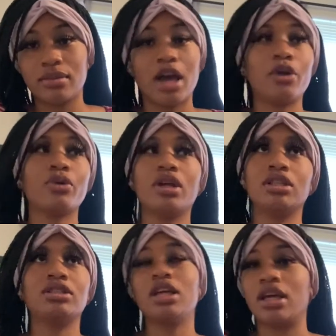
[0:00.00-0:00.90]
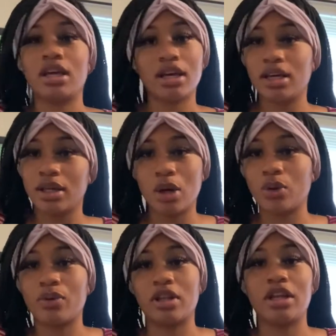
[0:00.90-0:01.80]
I don't get sick on
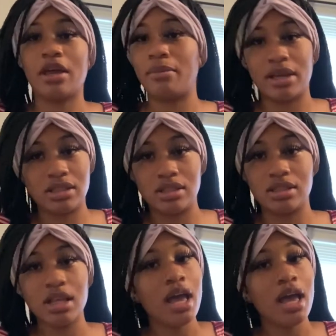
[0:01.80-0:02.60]
a regular day basis.